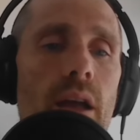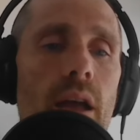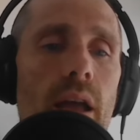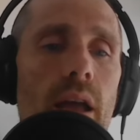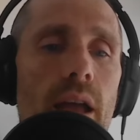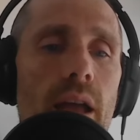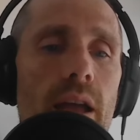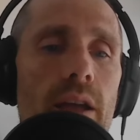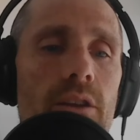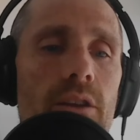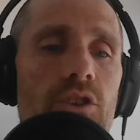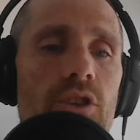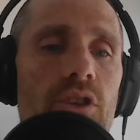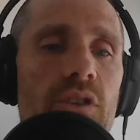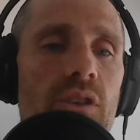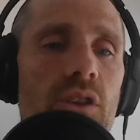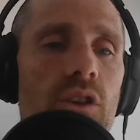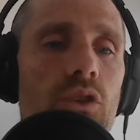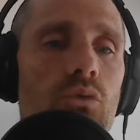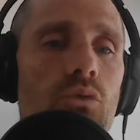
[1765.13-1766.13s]
and
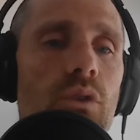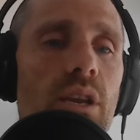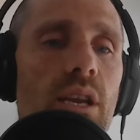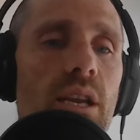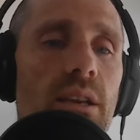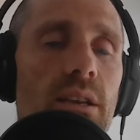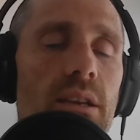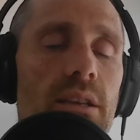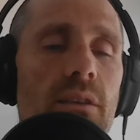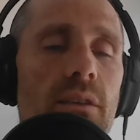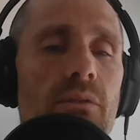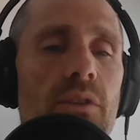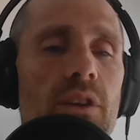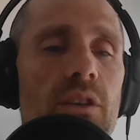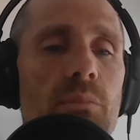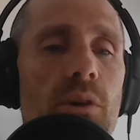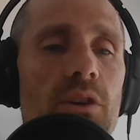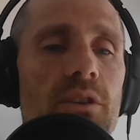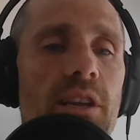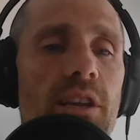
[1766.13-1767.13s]
just the uniqueness of this
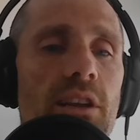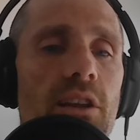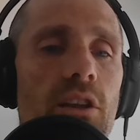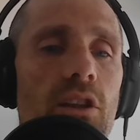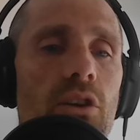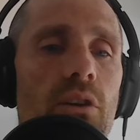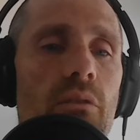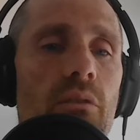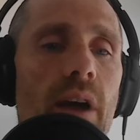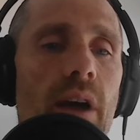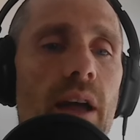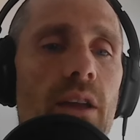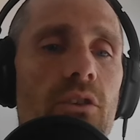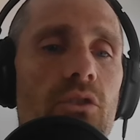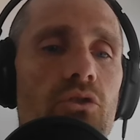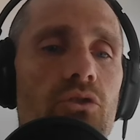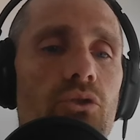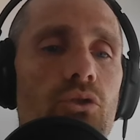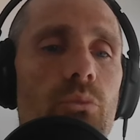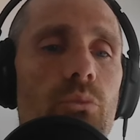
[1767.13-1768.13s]
particular
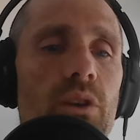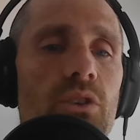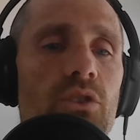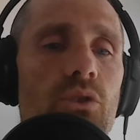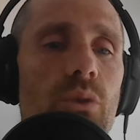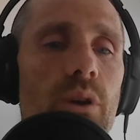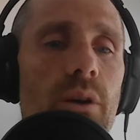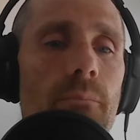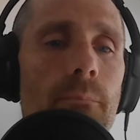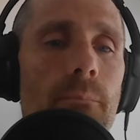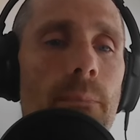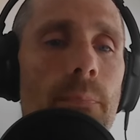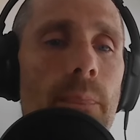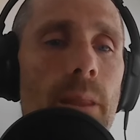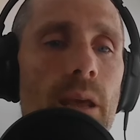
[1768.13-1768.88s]
event drew me to it.